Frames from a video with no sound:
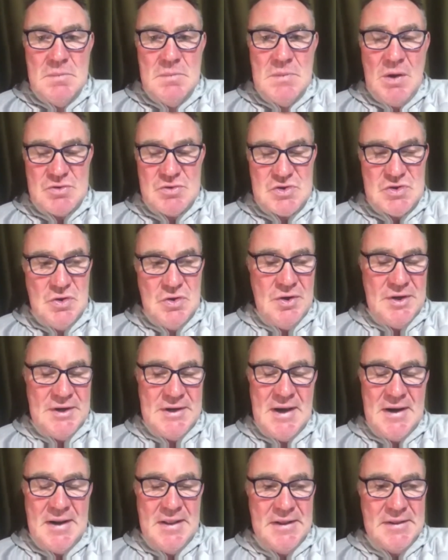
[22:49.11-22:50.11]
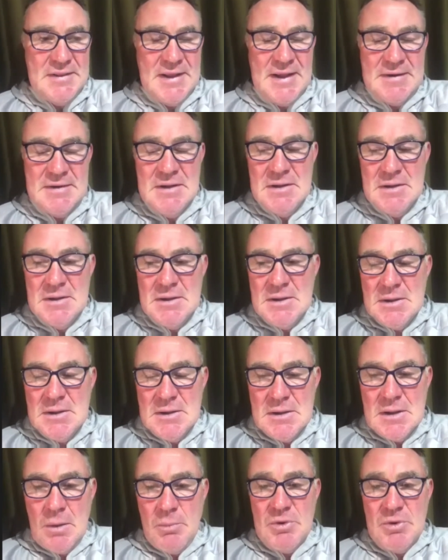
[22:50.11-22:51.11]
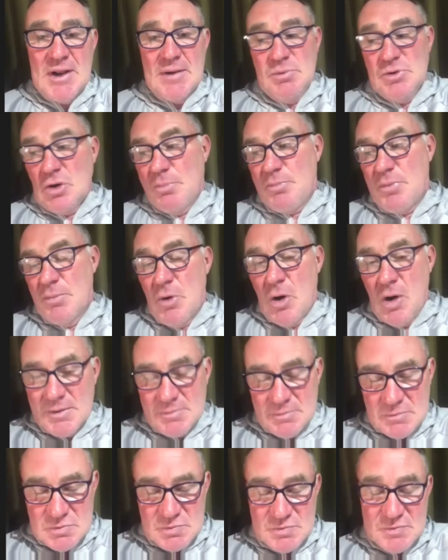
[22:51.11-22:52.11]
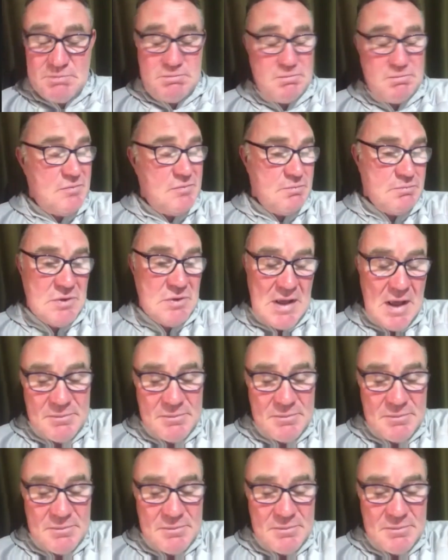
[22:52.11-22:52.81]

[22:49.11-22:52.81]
I was 39, I think, then. And we got promoted. I've